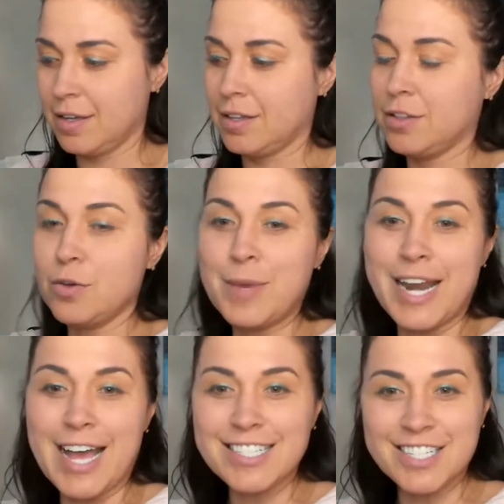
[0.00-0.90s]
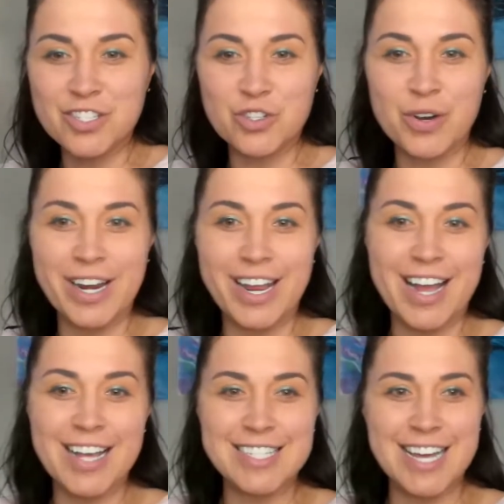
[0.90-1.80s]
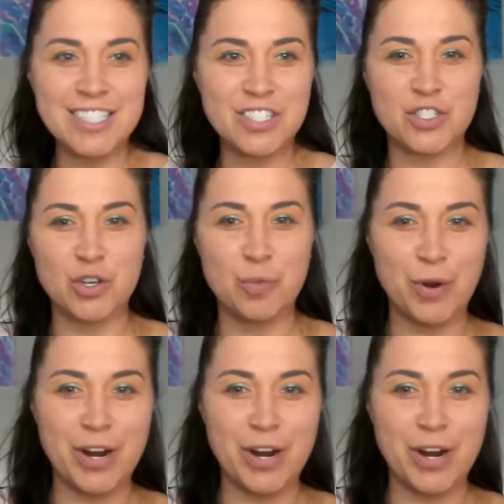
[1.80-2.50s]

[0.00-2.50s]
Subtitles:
Luminous is joining us. That's super